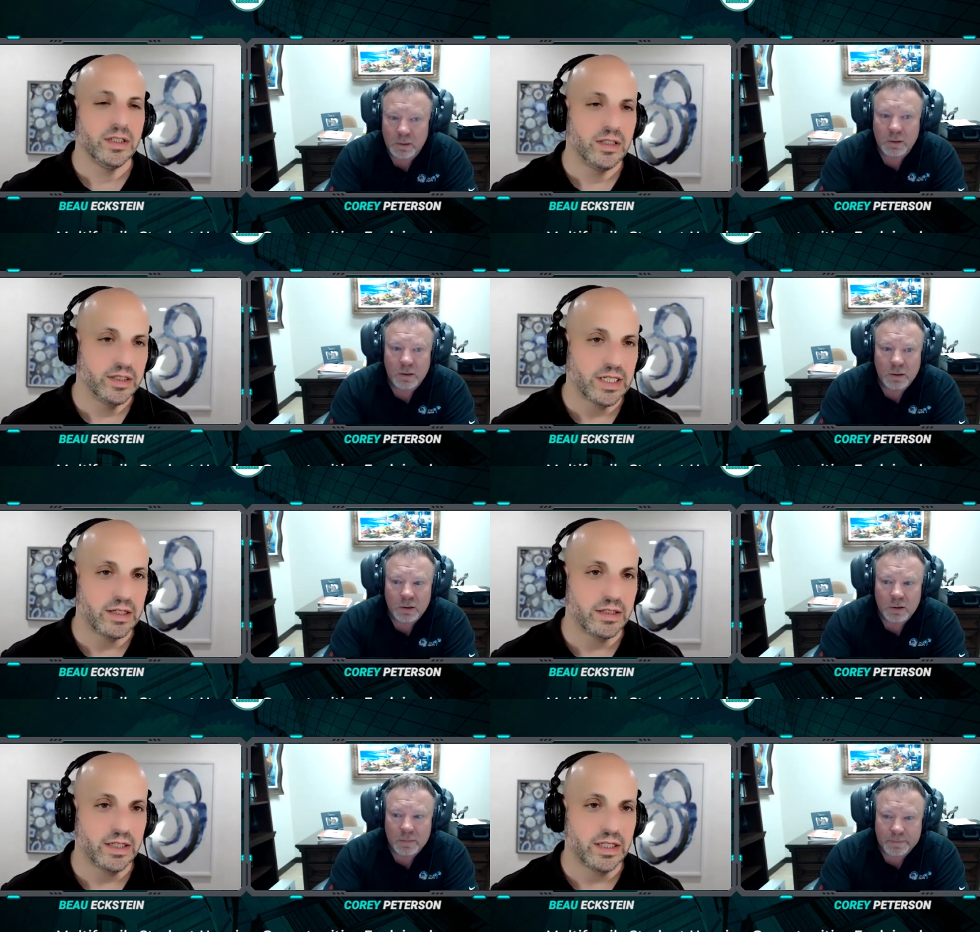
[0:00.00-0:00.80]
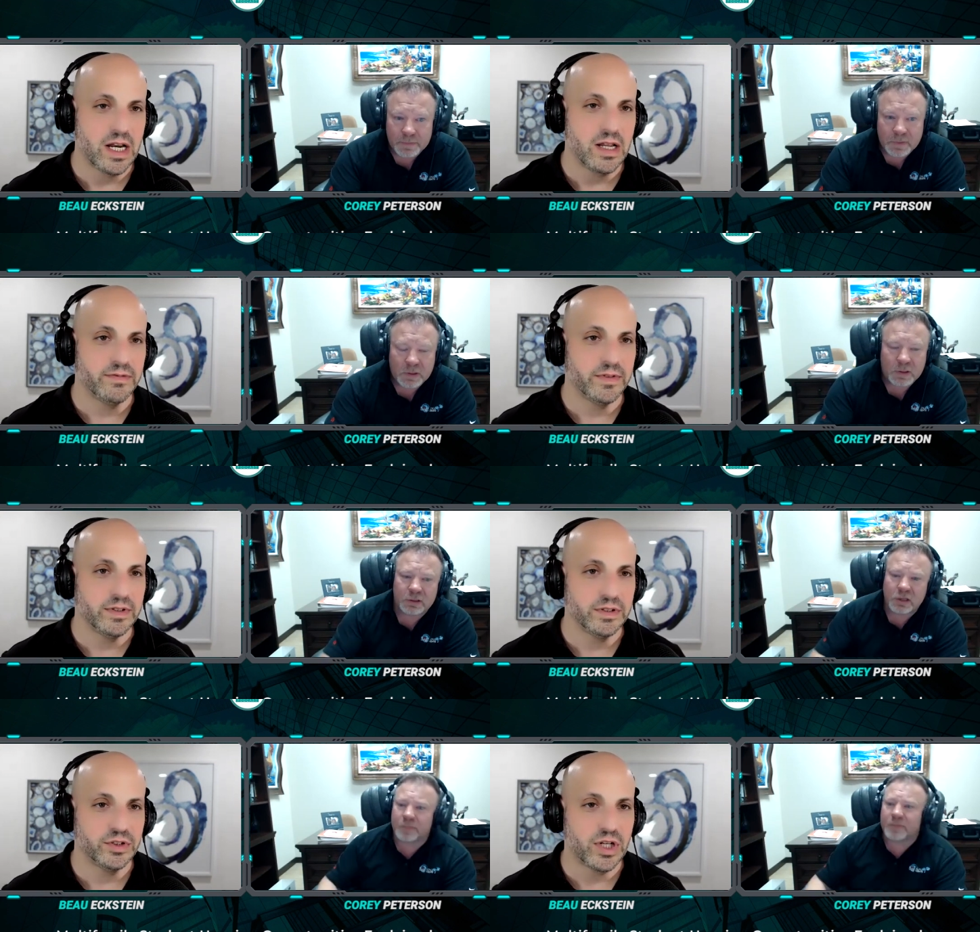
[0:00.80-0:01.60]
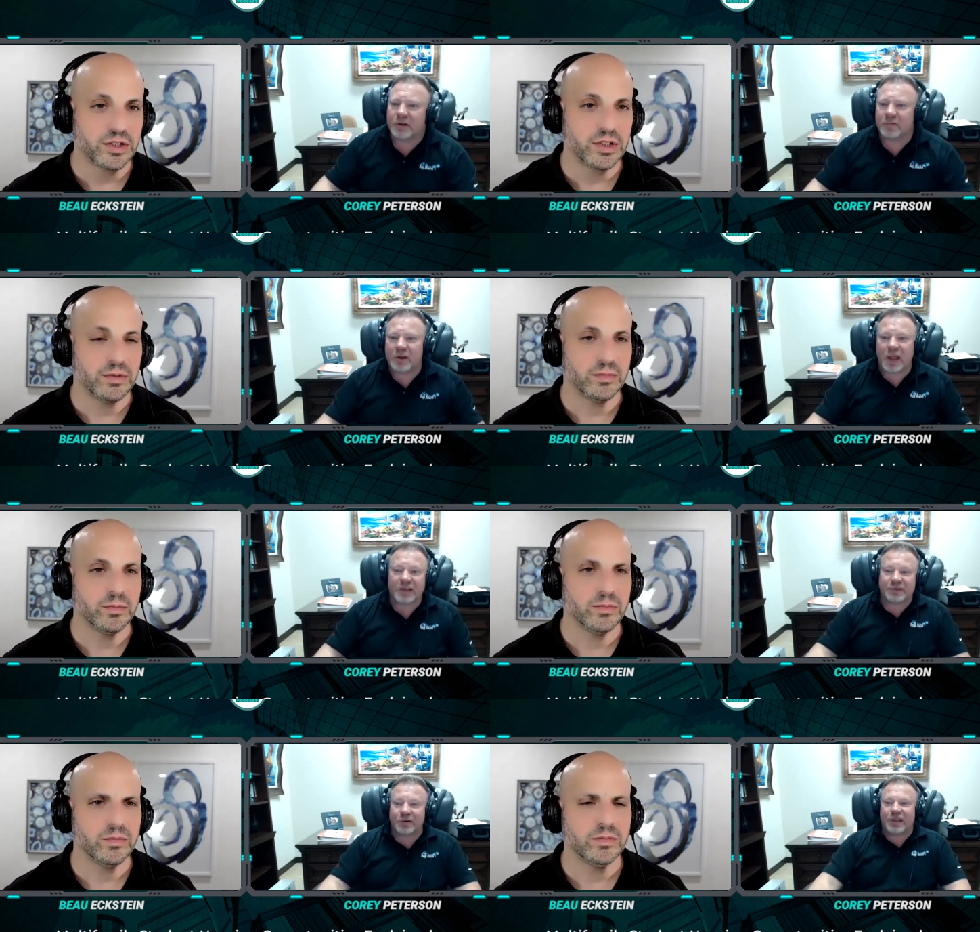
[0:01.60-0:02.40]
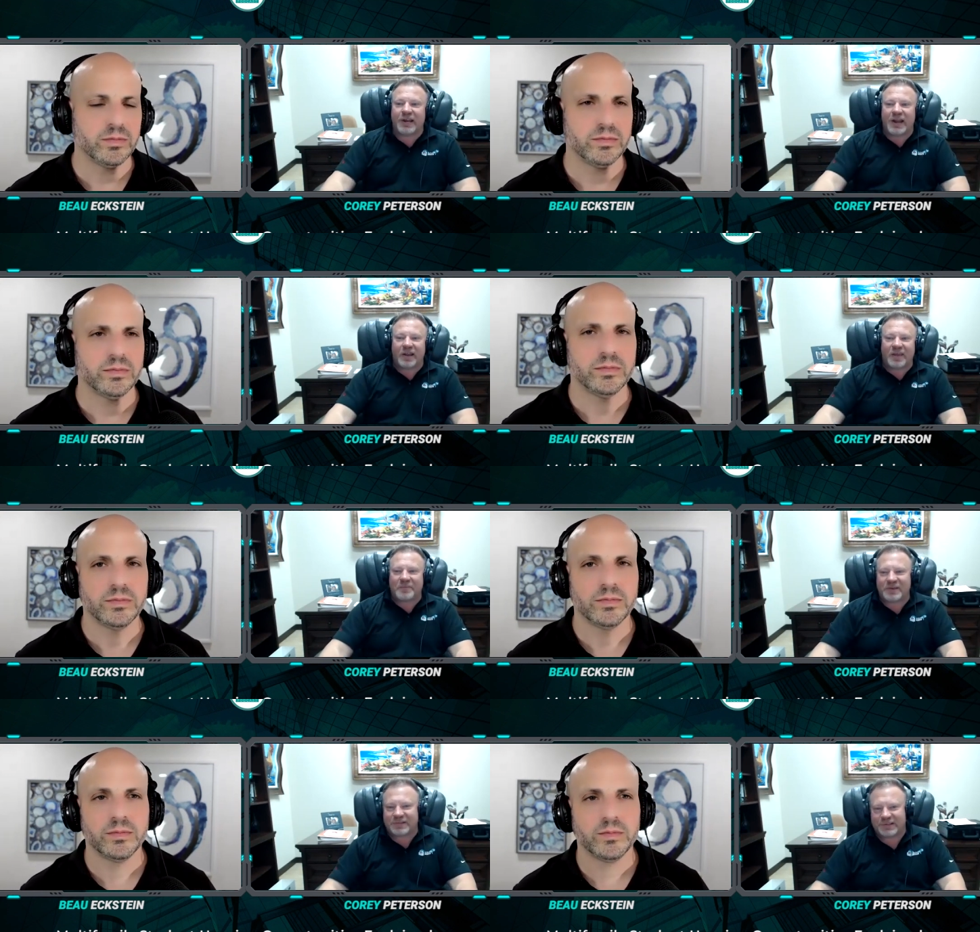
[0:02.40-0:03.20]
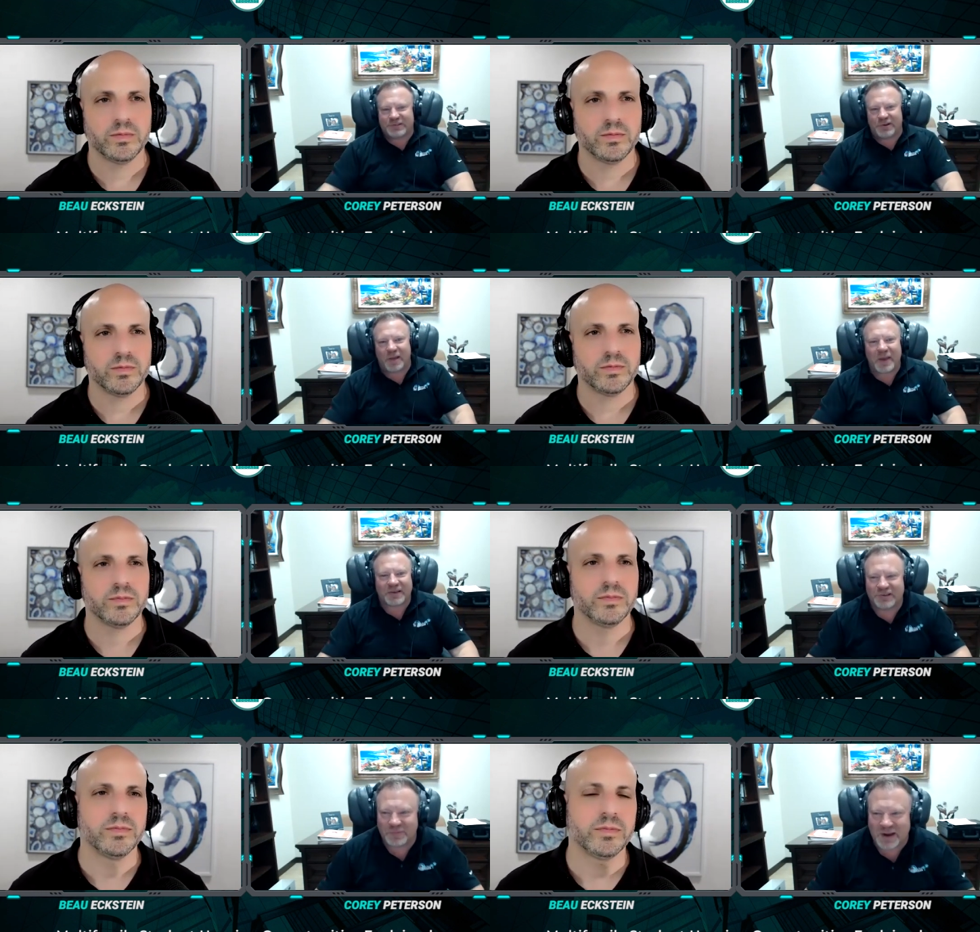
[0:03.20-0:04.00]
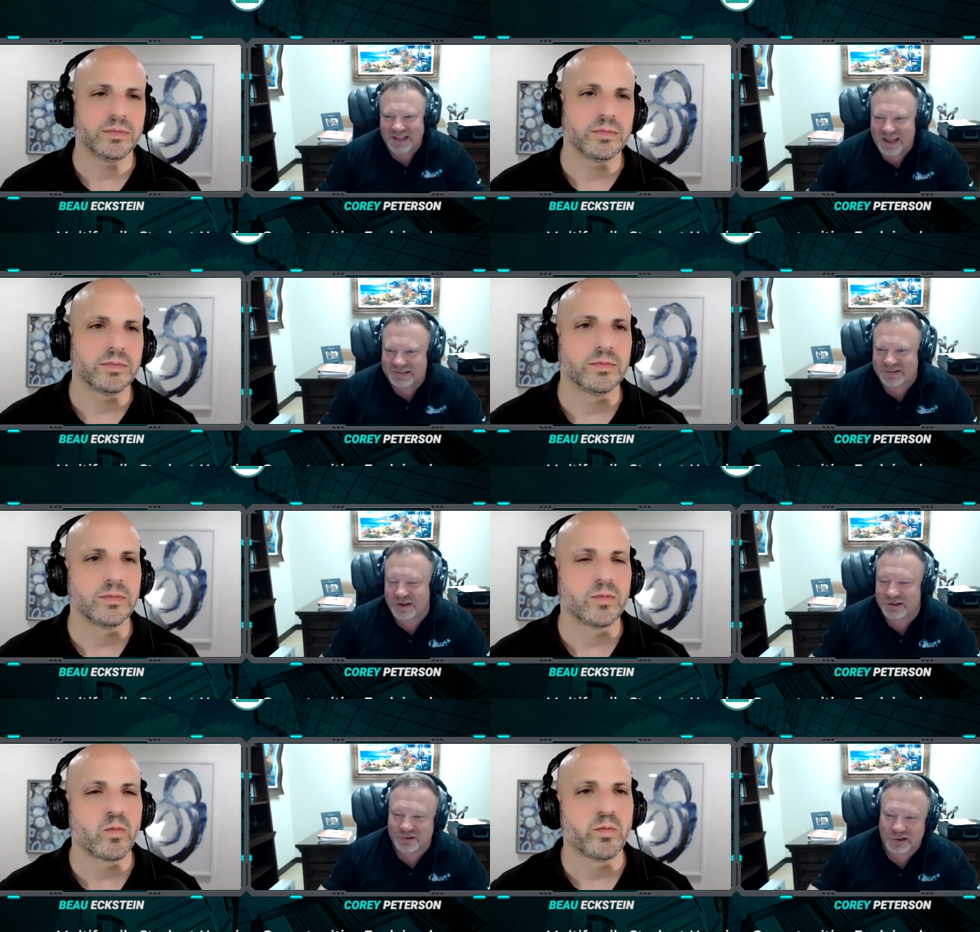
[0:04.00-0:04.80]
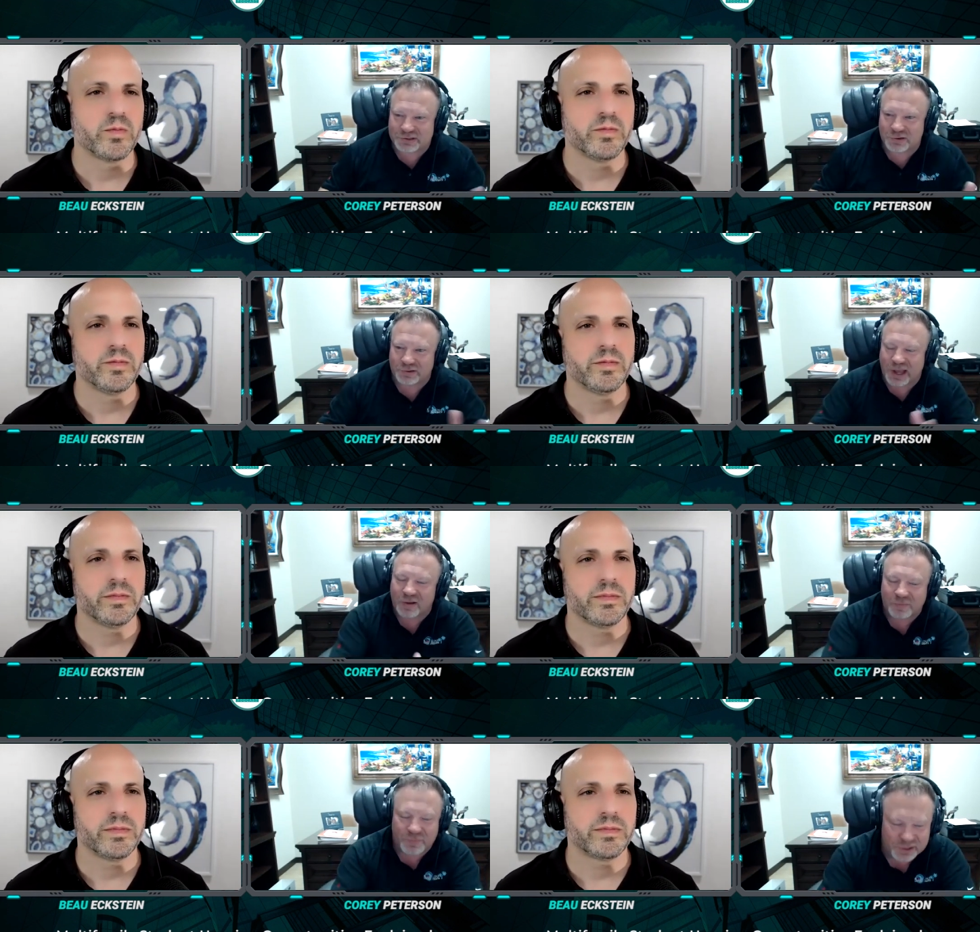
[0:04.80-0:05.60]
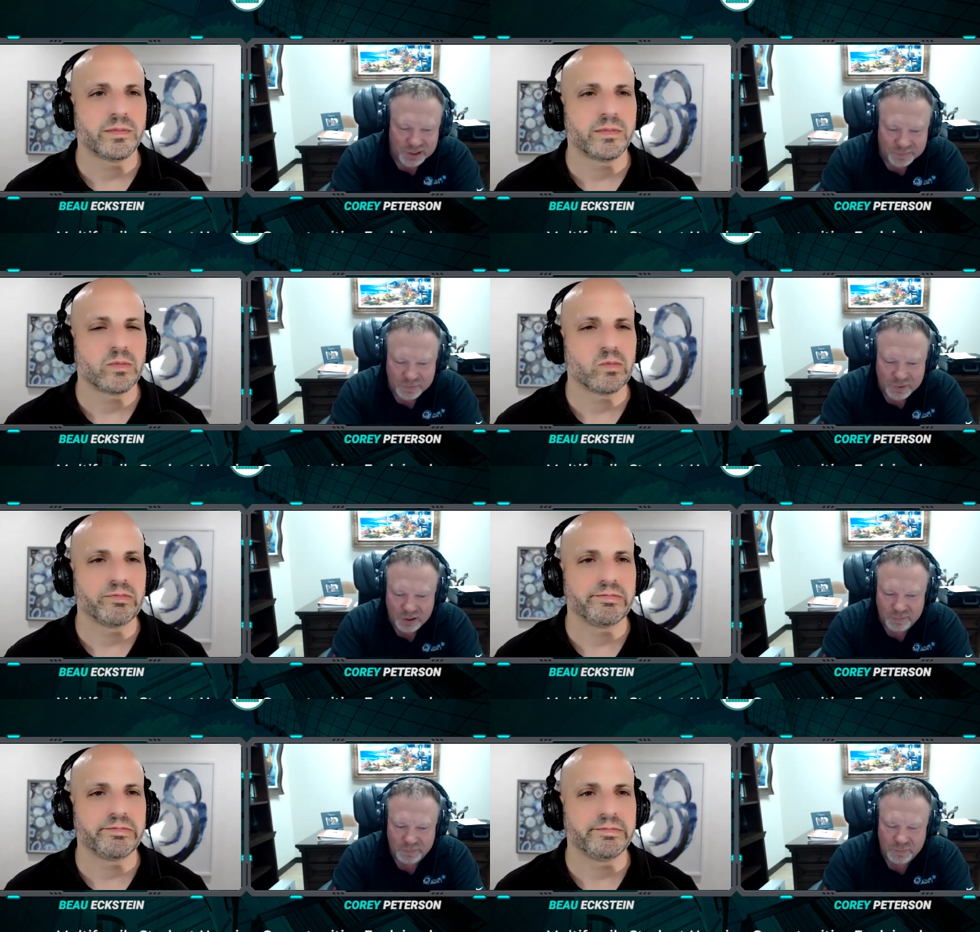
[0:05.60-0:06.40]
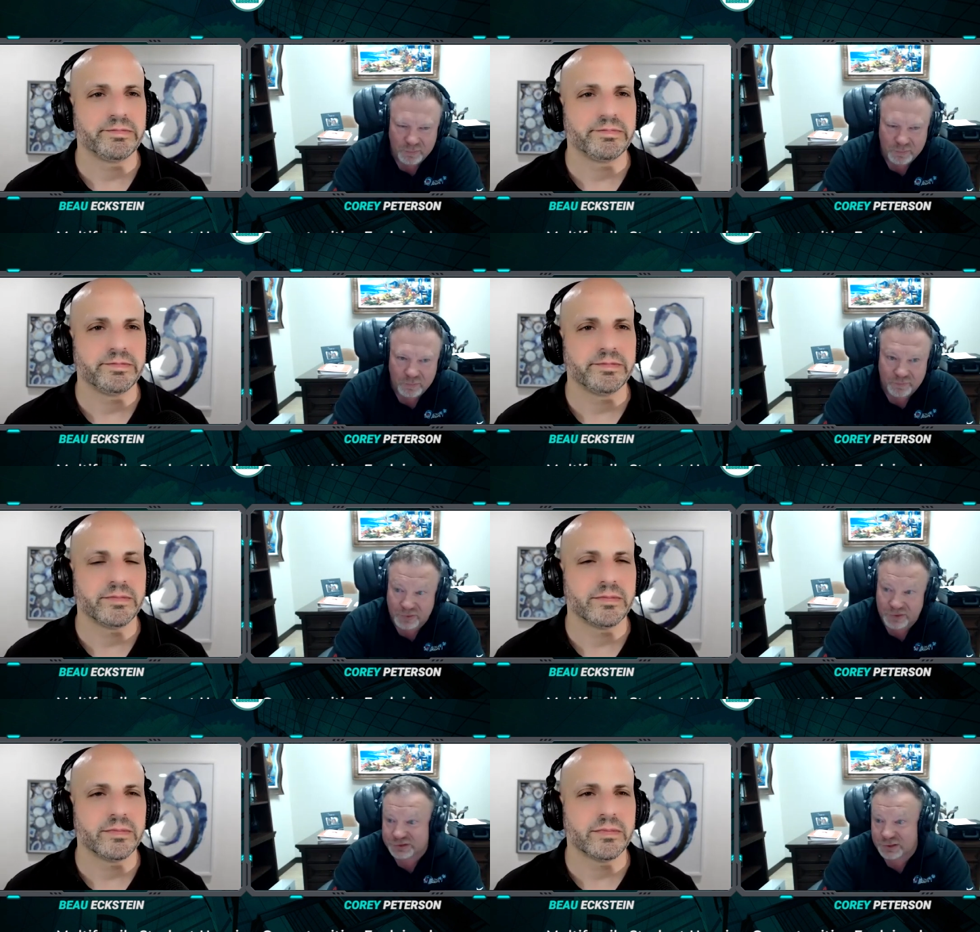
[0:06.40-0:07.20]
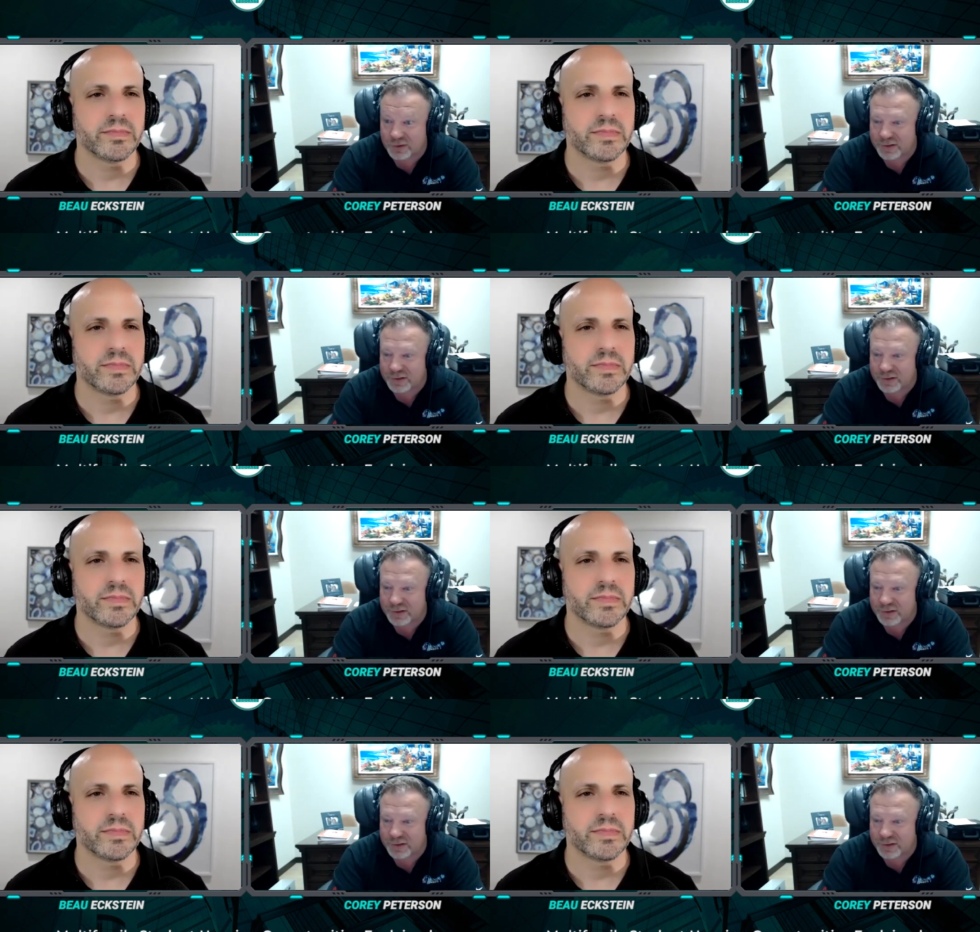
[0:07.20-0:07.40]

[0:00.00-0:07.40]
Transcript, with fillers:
Speaker 1: is that the kind of little
Speaker 2: structure? bit? We actually are getting out of that business. So I'm actually doing my last event. It's already sold out, but um, um, for this year,